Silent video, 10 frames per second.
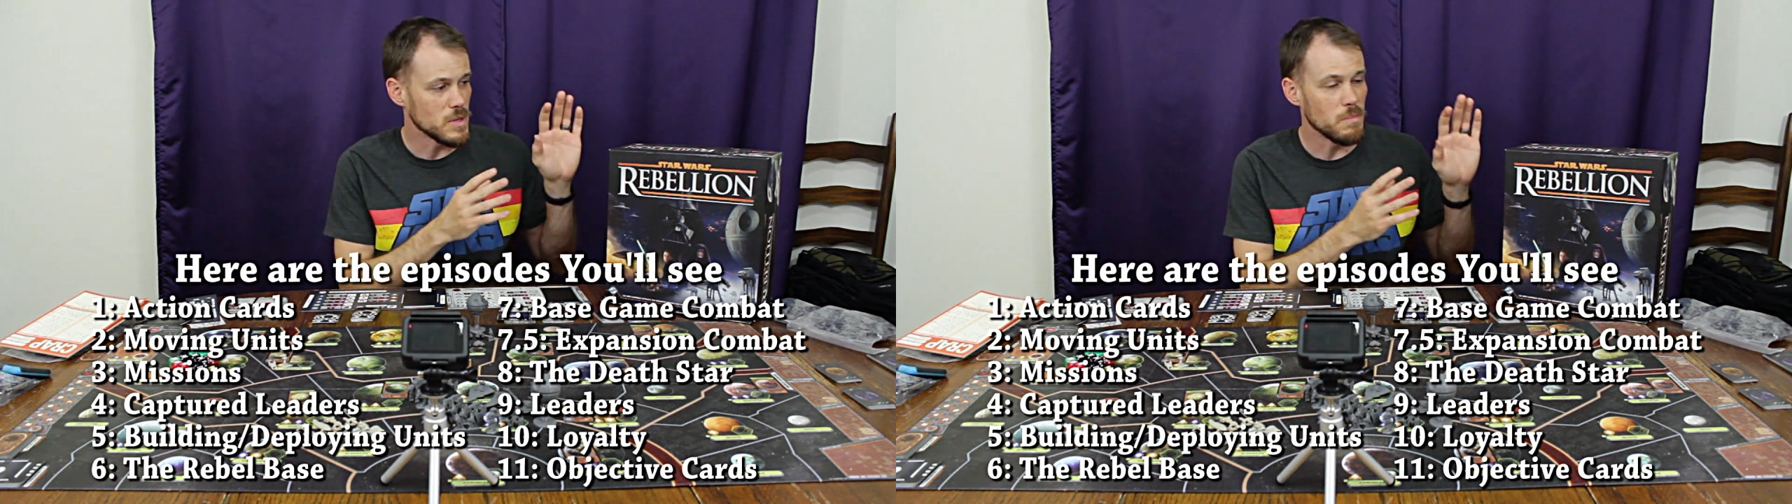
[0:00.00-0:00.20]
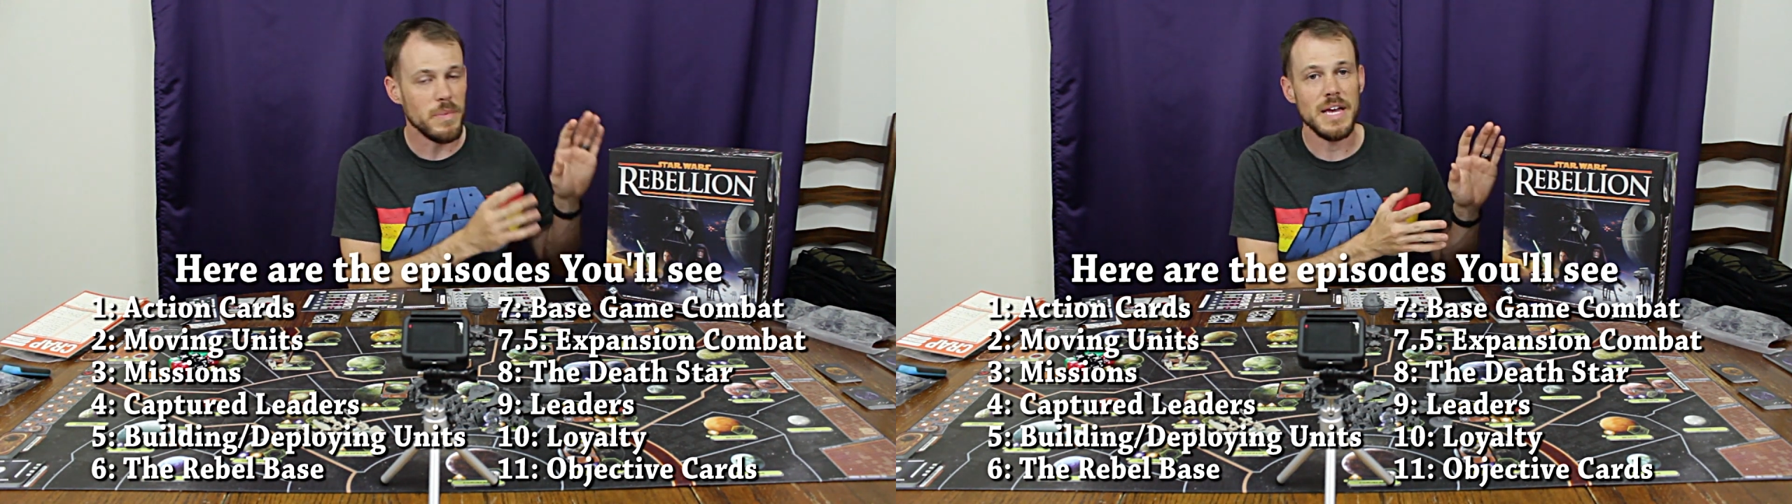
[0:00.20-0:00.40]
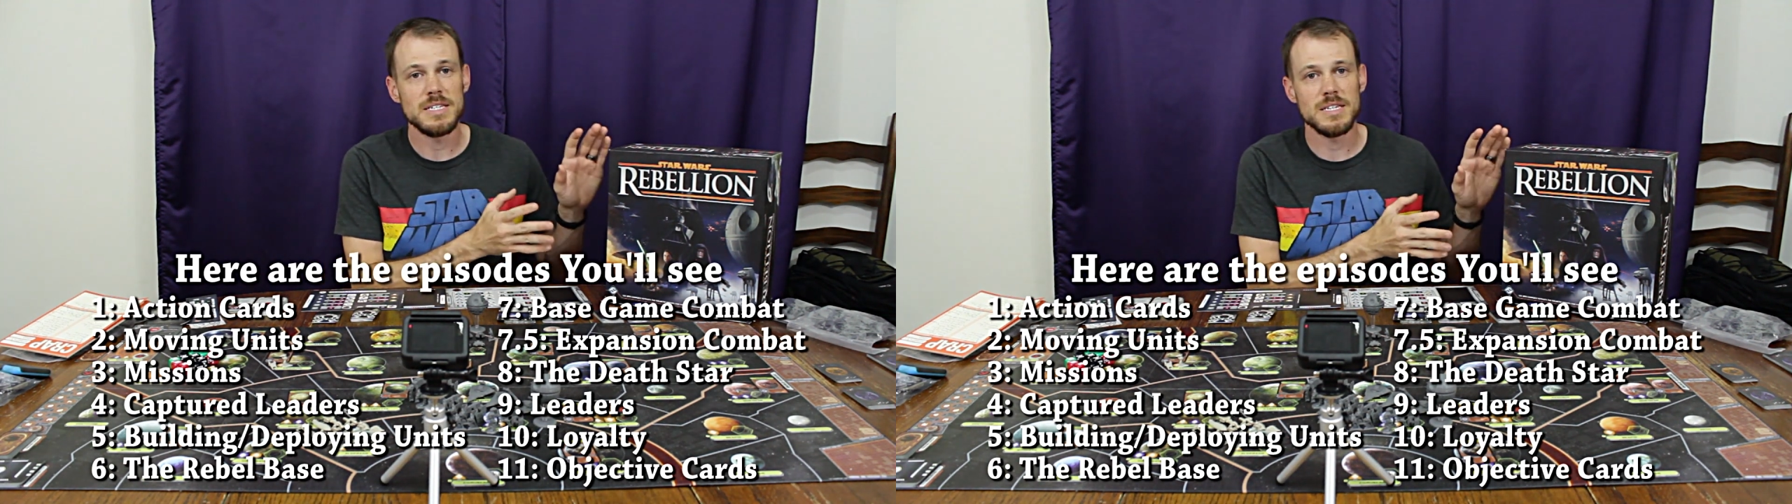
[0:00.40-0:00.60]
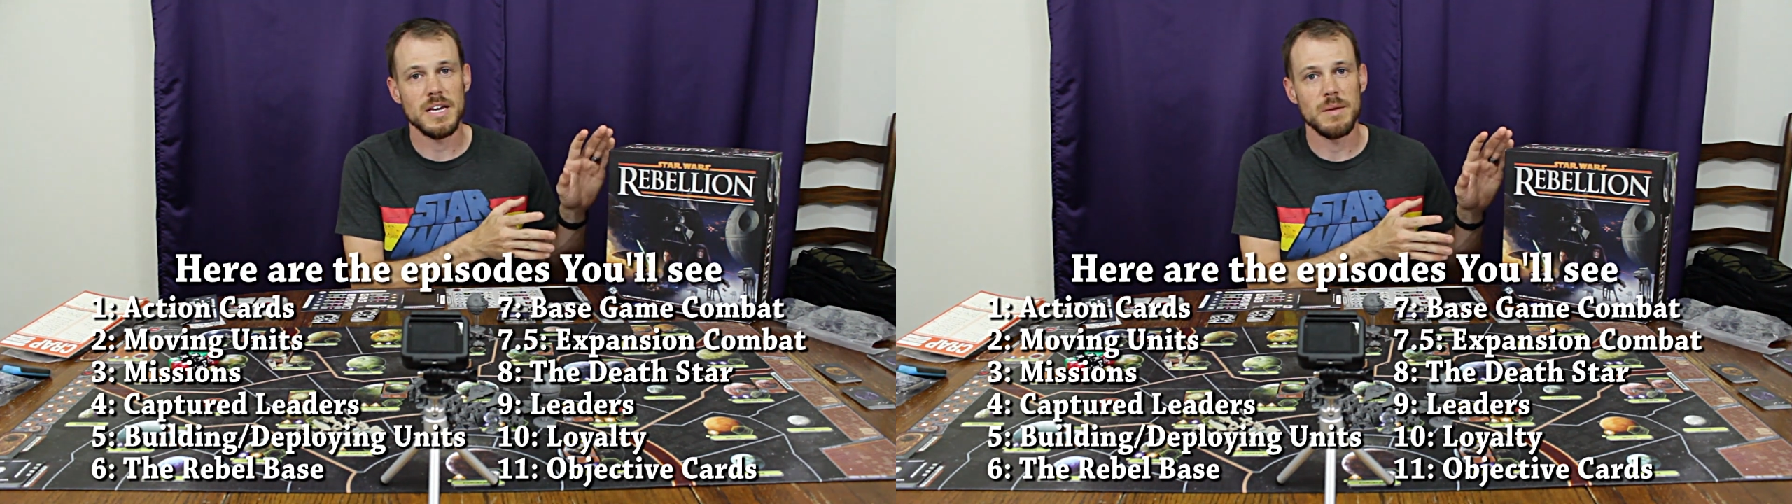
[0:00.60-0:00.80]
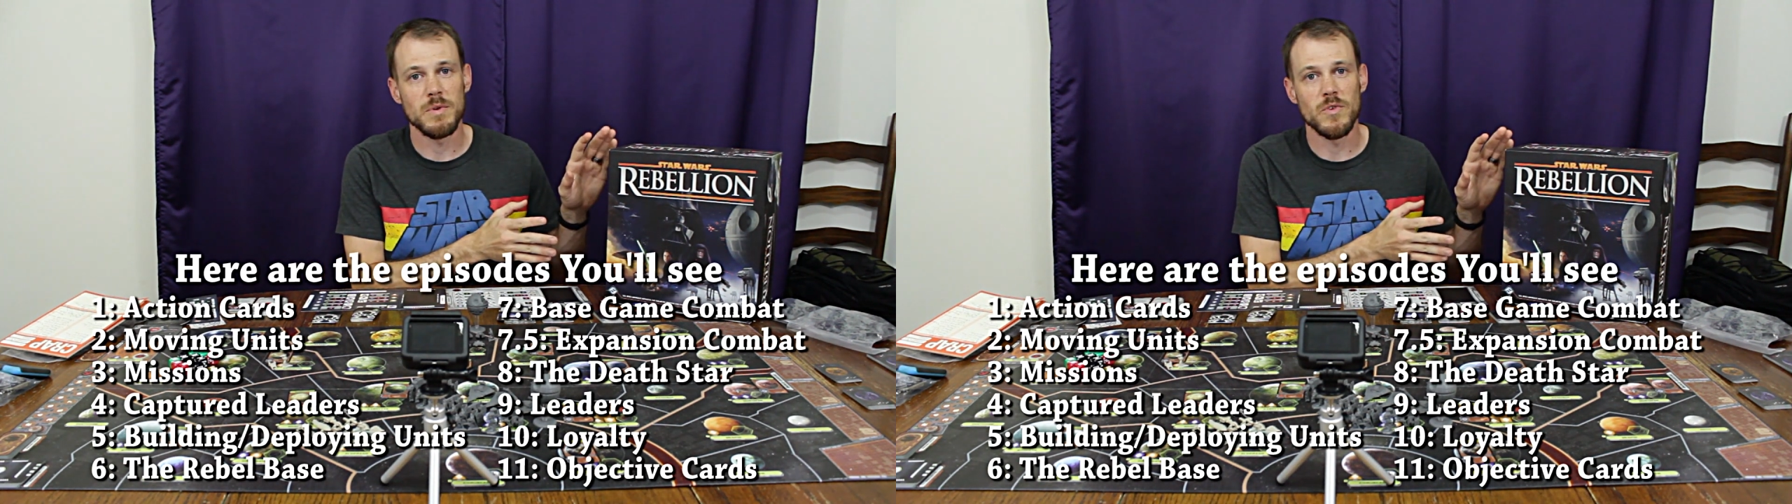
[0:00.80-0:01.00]
the base
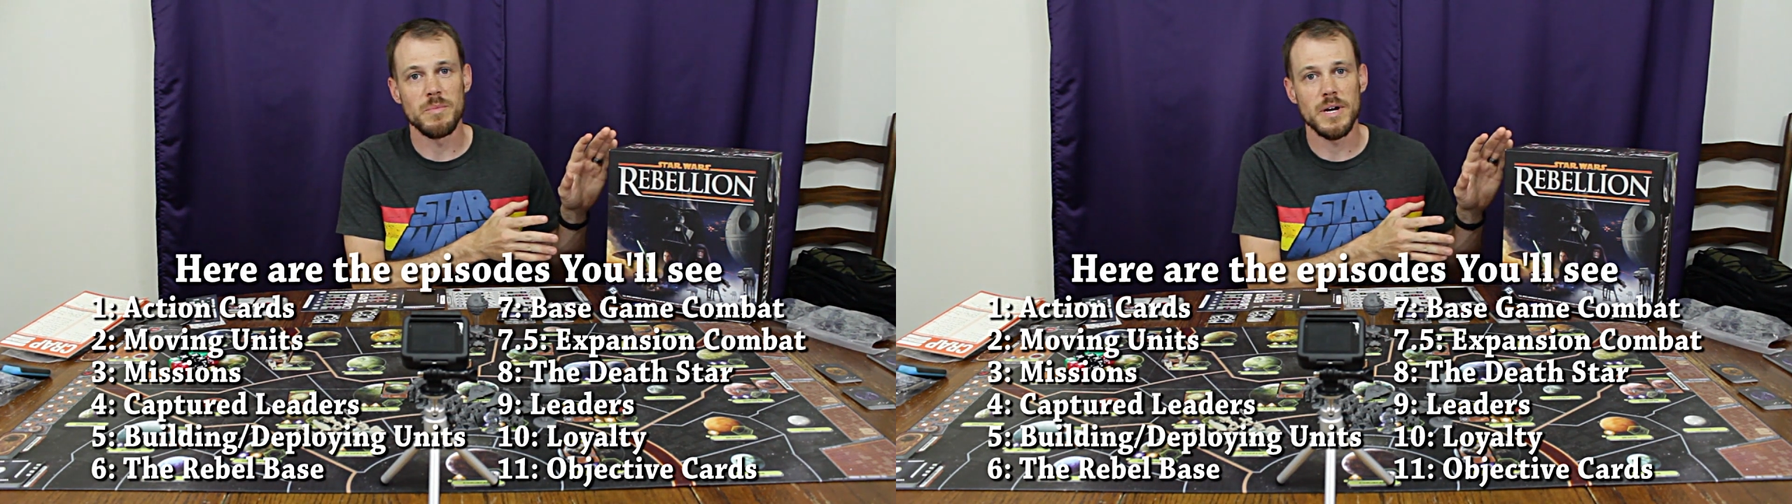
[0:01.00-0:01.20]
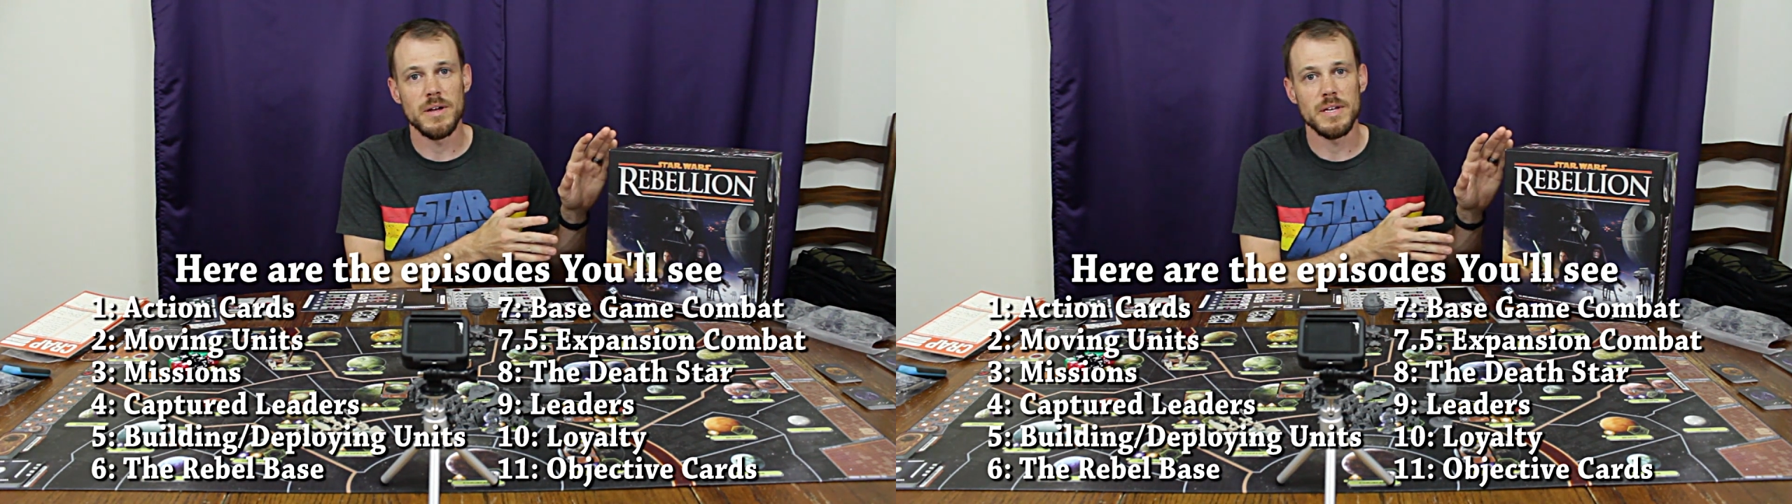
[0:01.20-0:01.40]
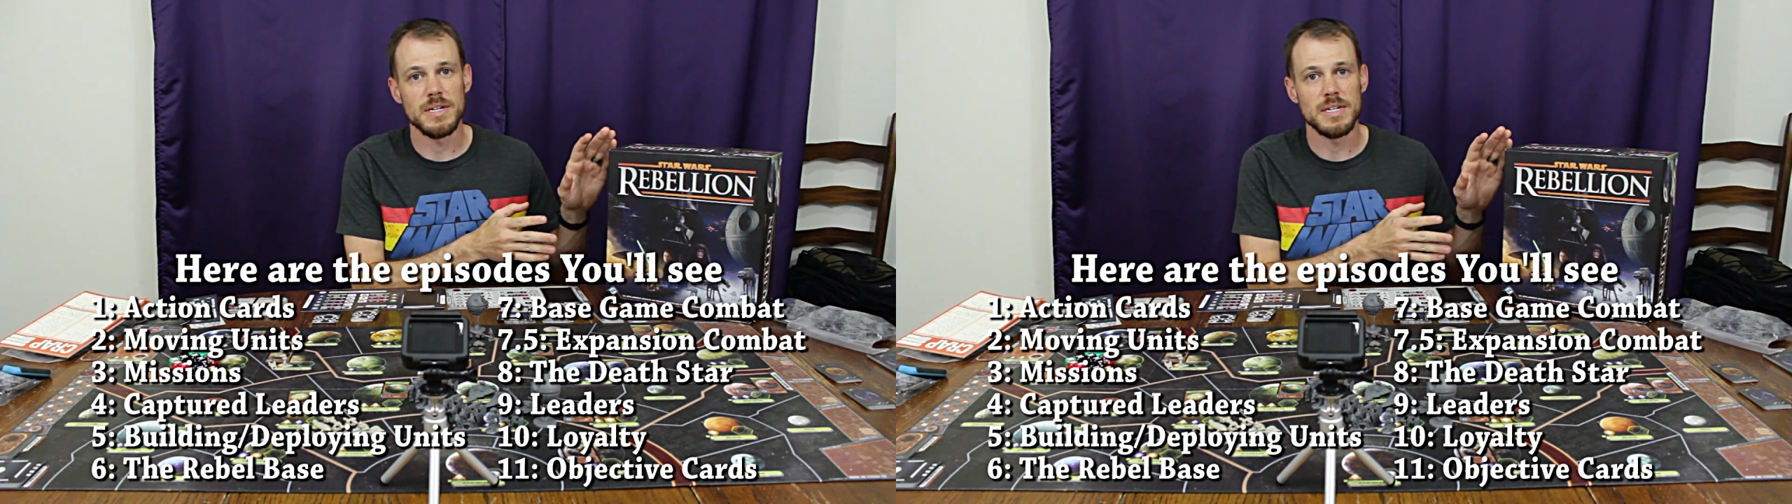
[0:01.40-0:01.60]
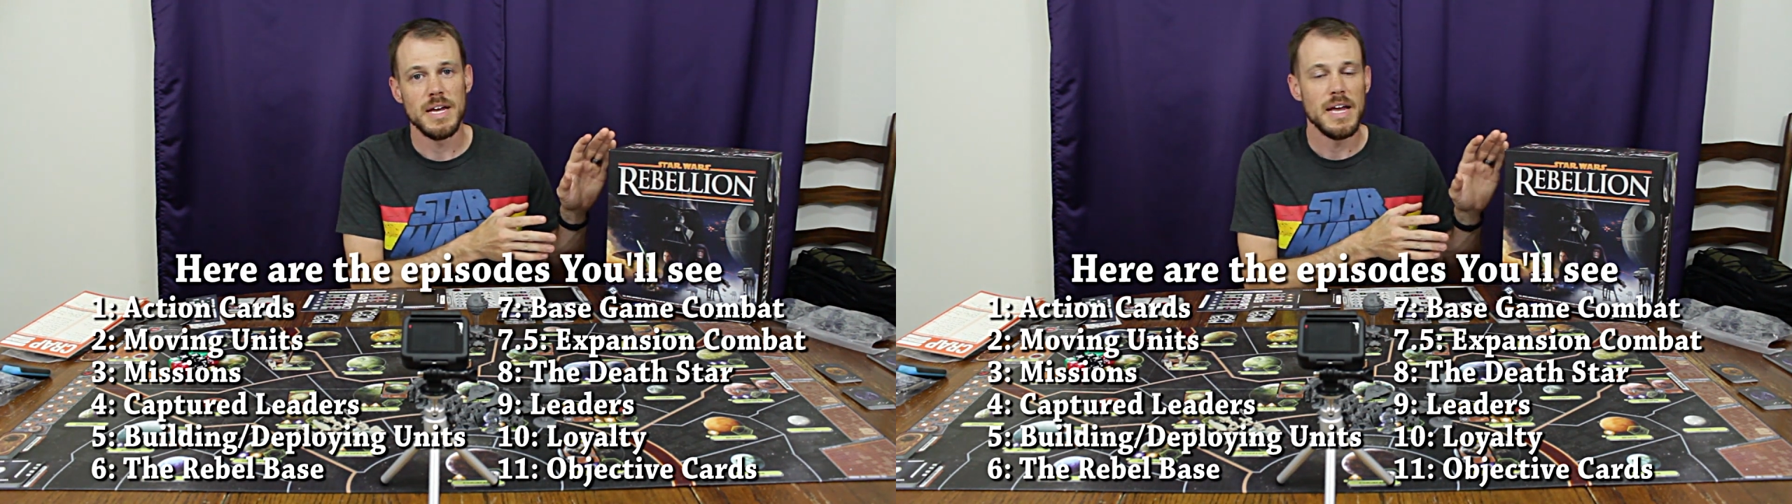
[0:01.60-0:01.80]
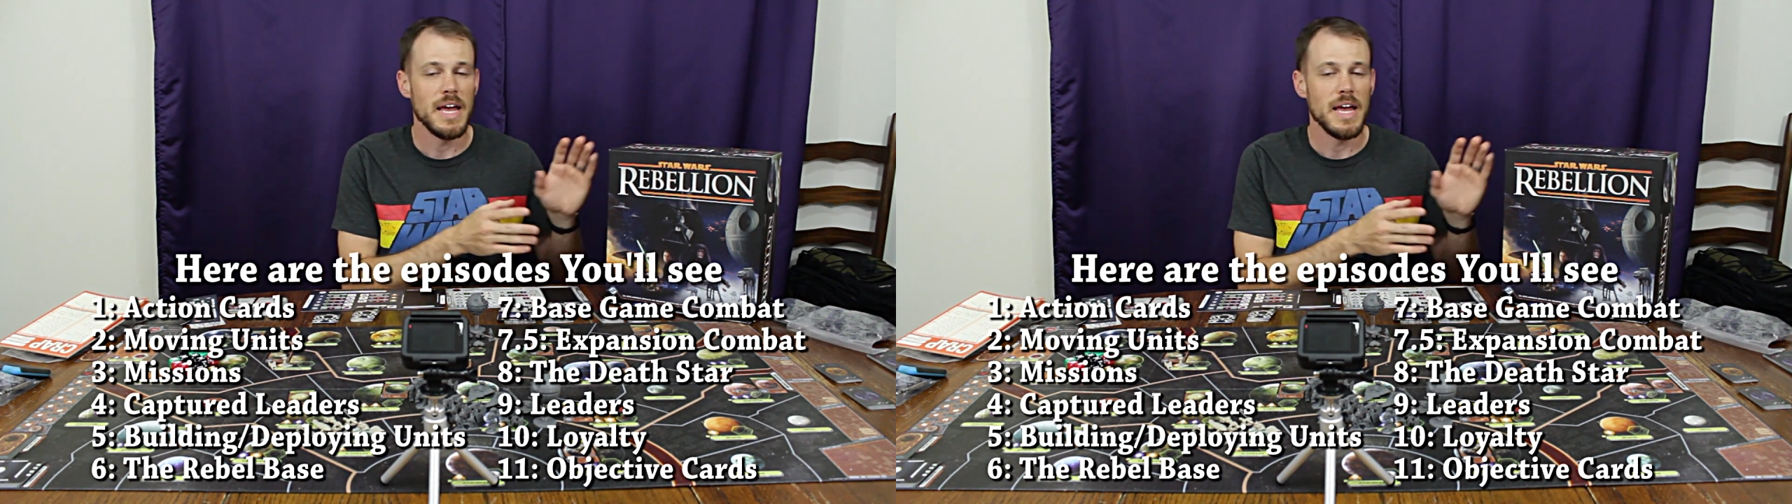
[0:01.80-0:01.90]
game of Rebellion